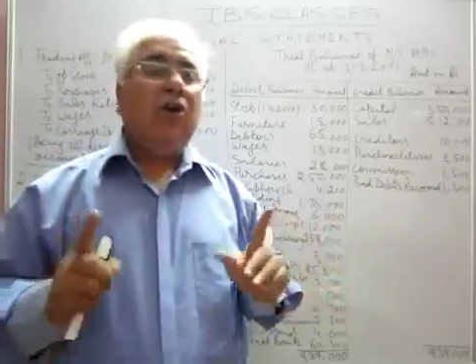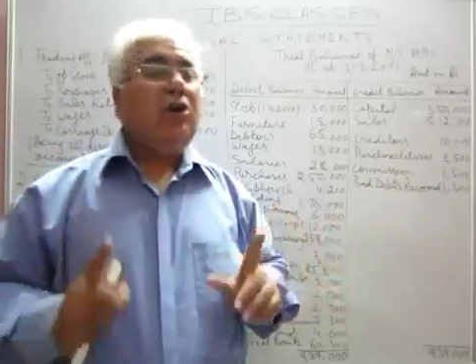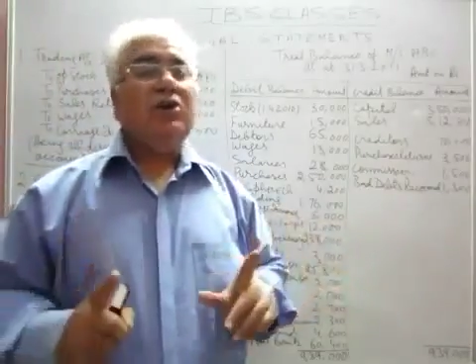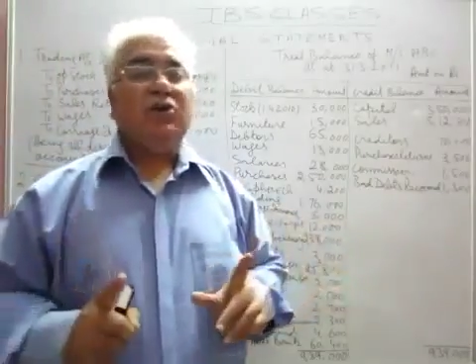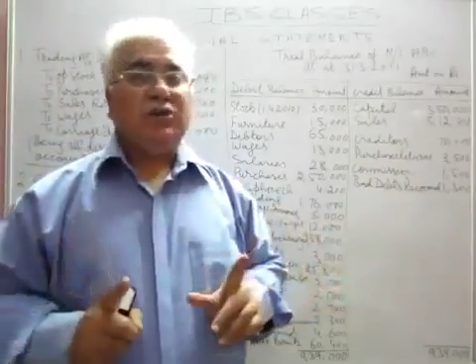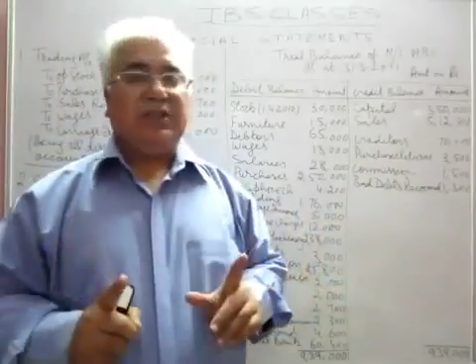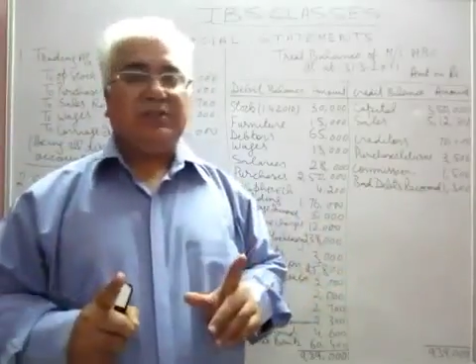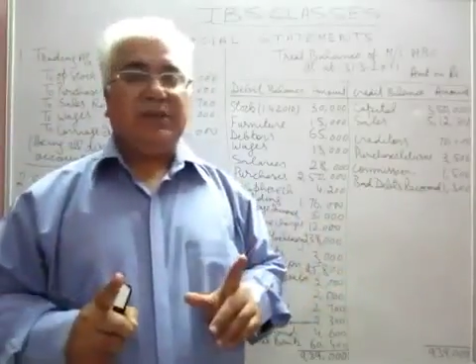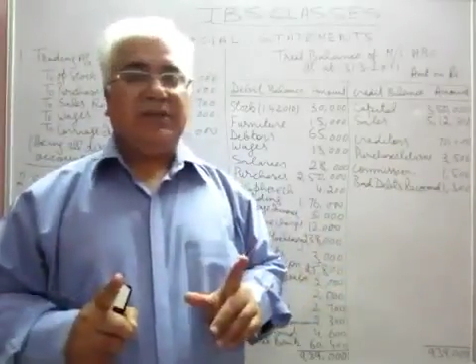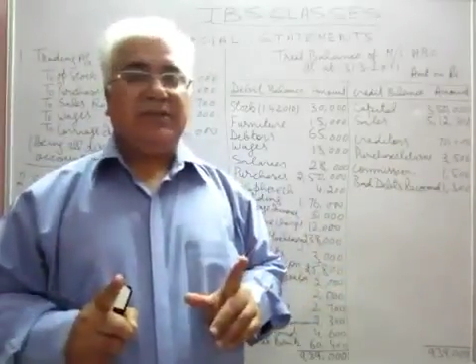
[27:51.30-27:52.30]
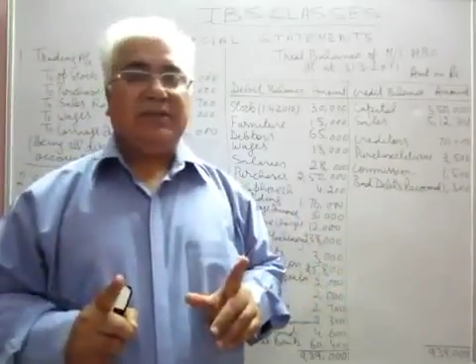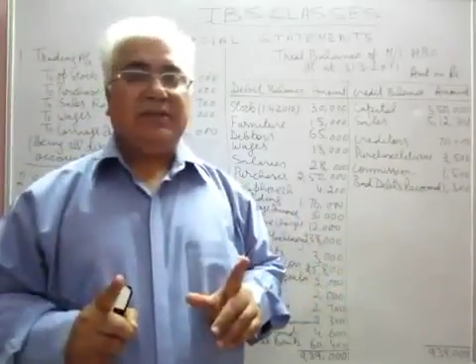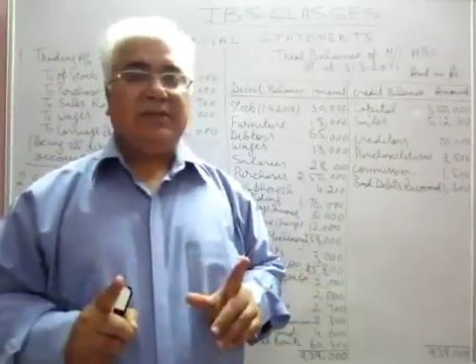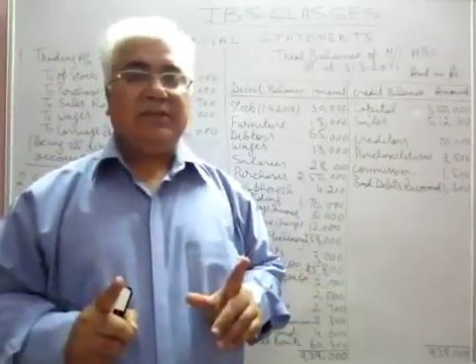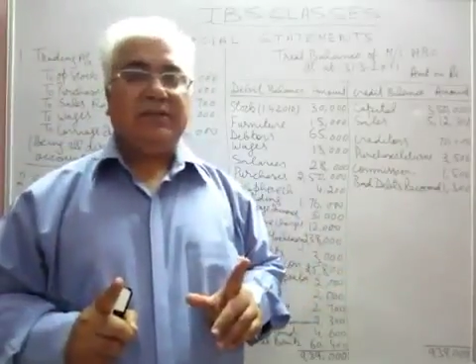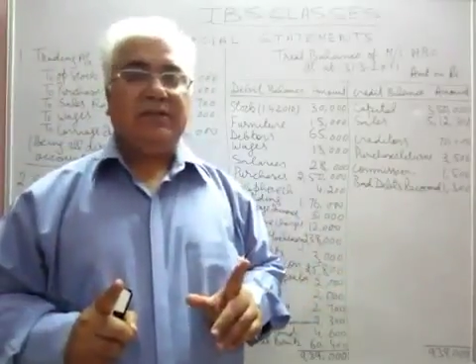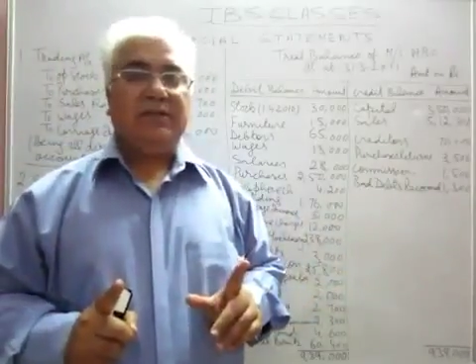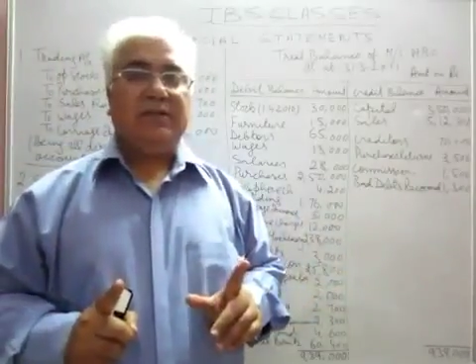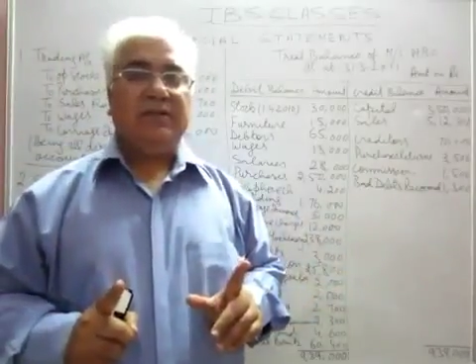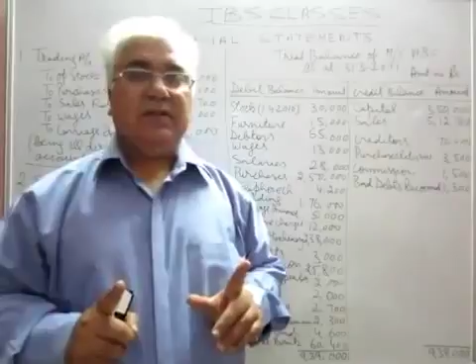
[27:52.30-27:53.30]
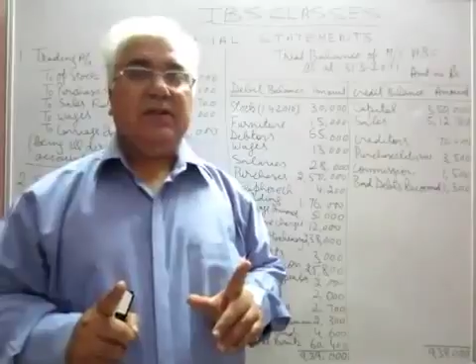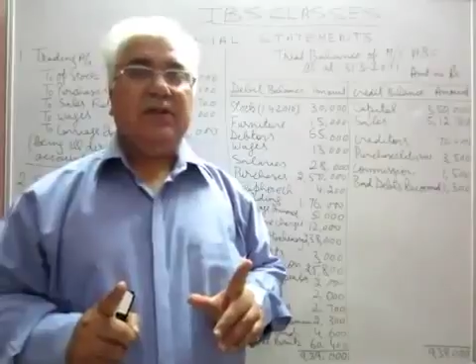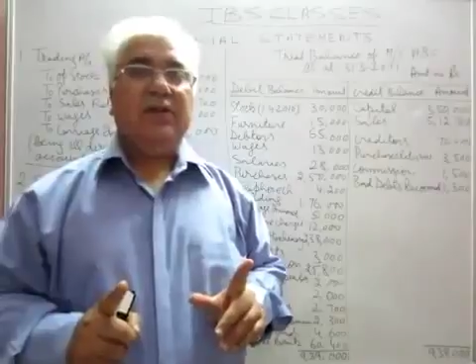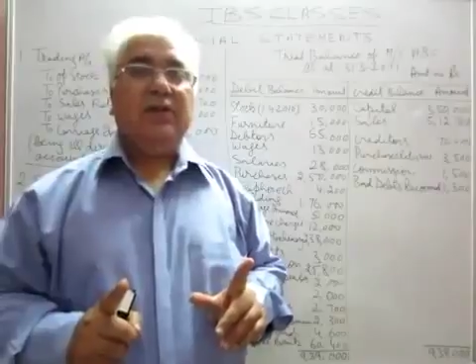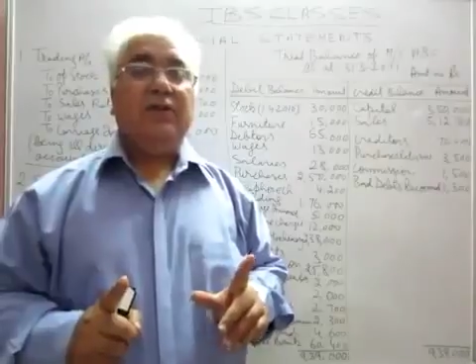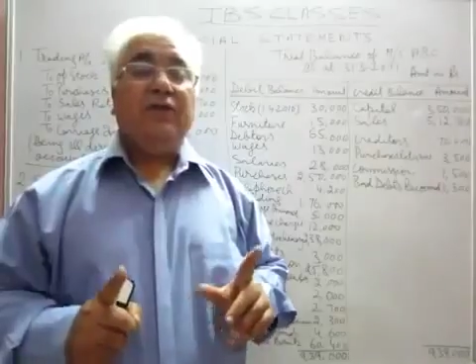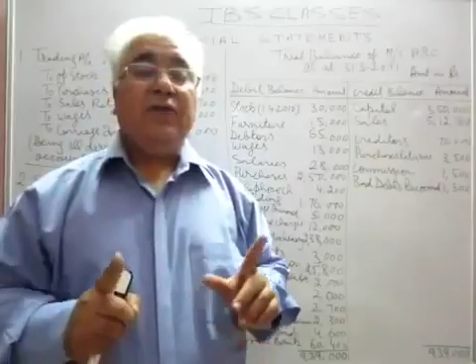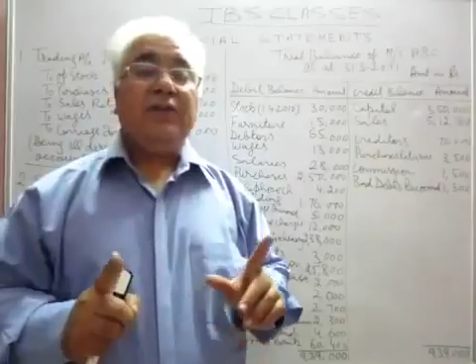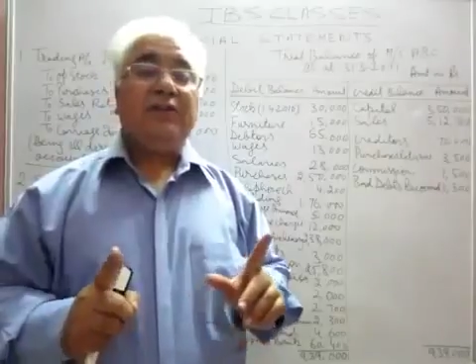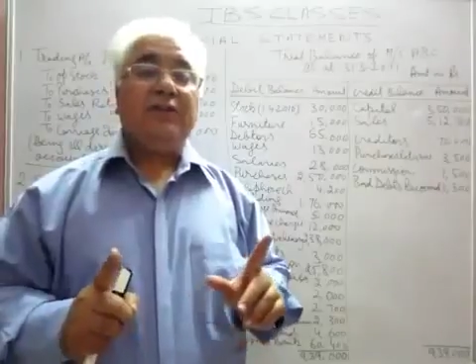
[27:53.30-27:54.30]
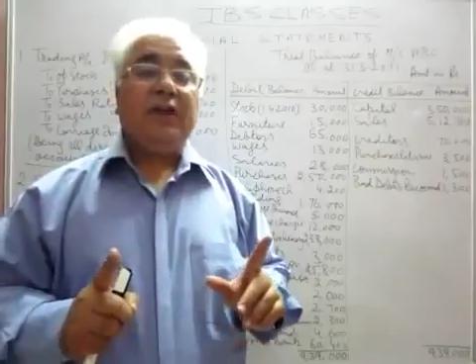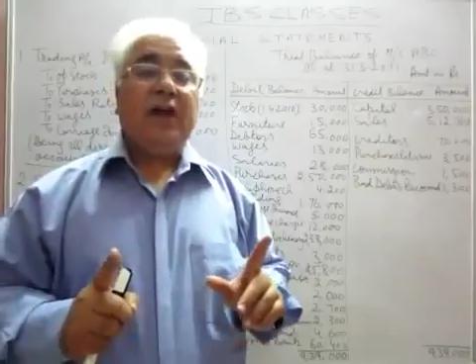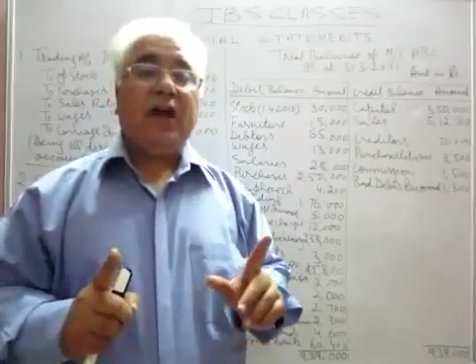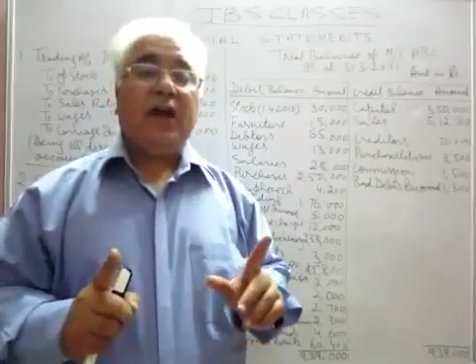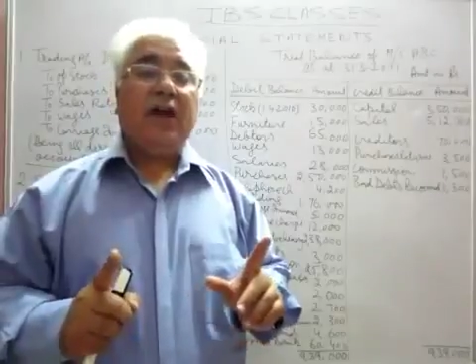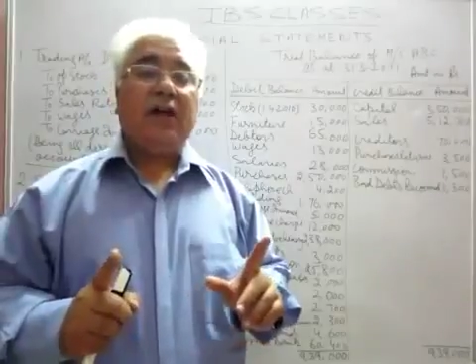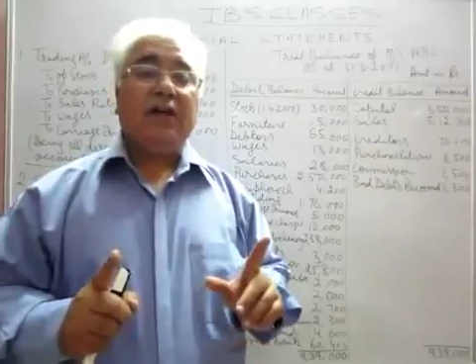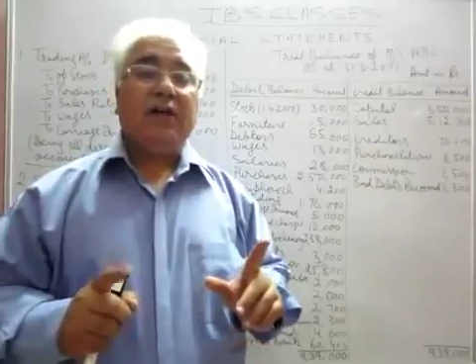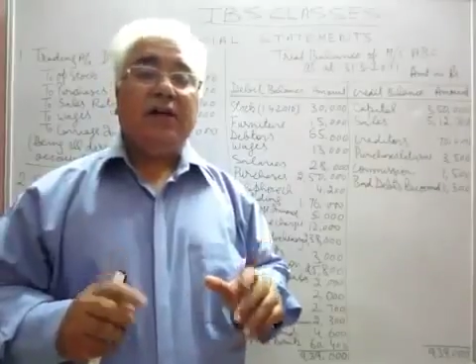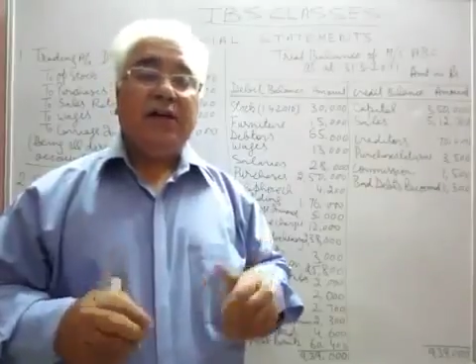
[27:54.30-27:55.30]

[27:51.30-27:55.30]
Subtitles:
All those expenses which are